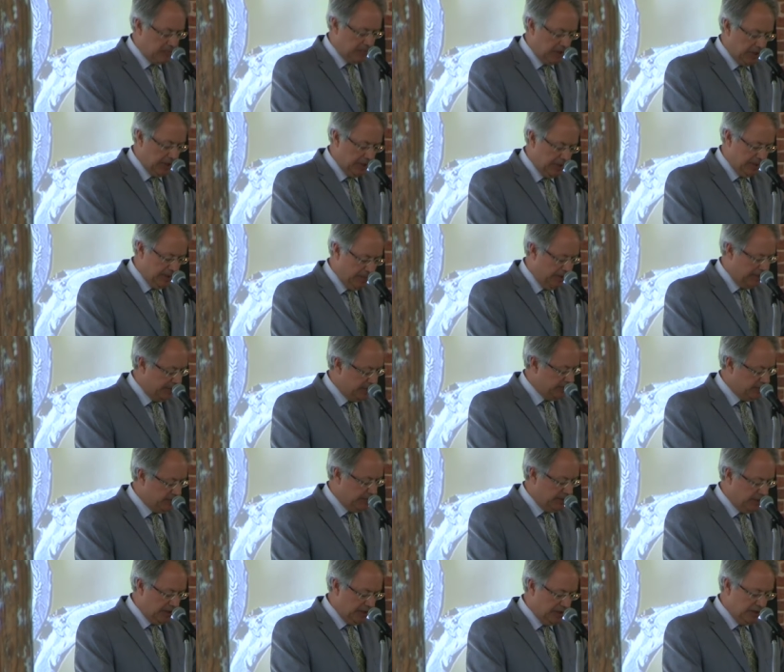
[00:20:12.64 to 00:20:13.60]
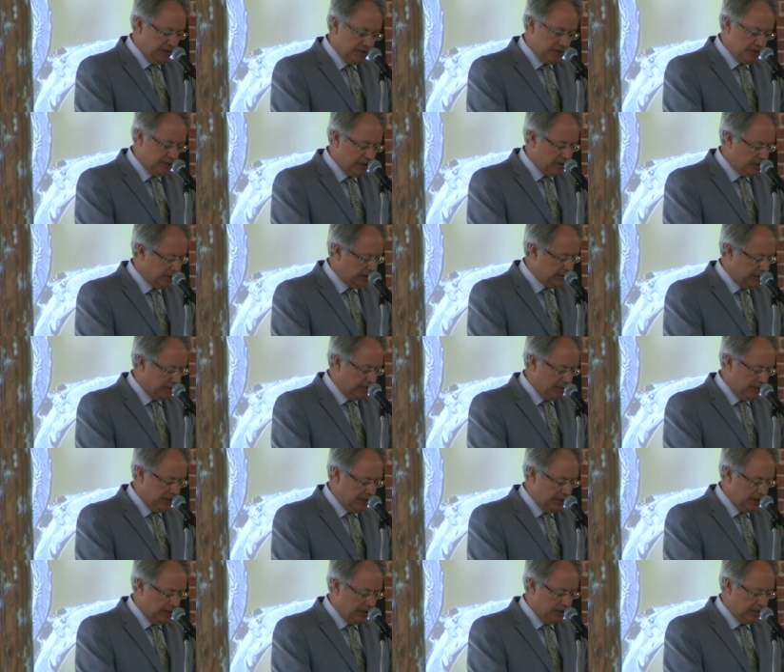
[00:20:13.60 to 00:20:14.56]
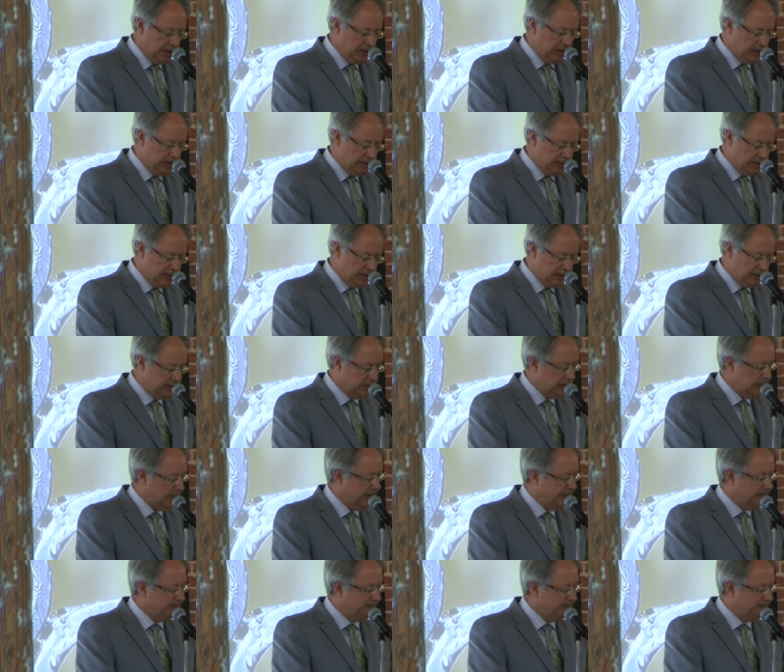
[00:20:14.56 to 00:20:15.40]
in the basement of the church. I mean, it just